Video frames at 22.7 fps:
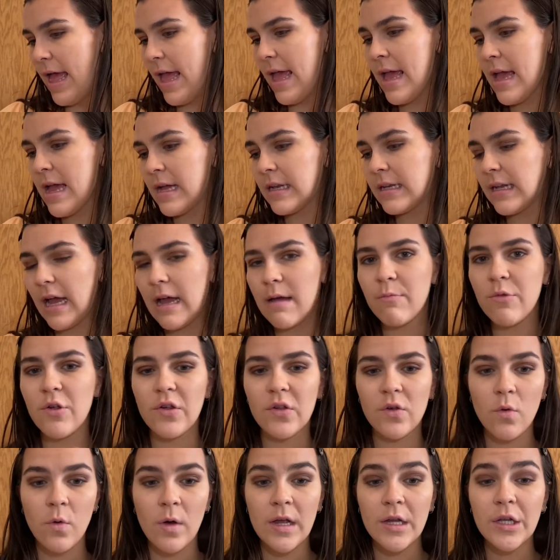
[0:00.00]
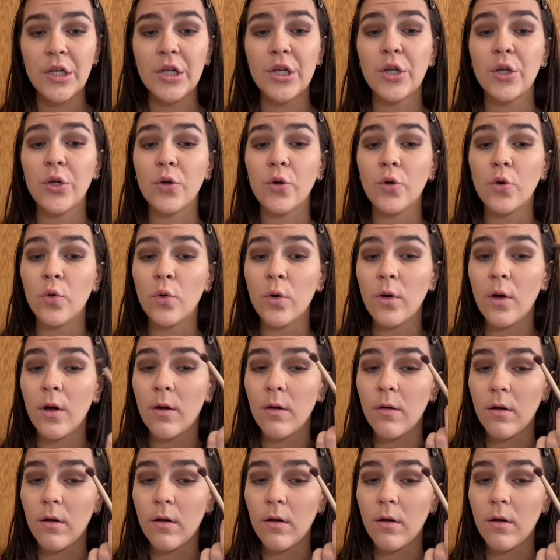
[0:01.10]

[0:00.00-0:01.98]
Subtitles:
And I'm just going to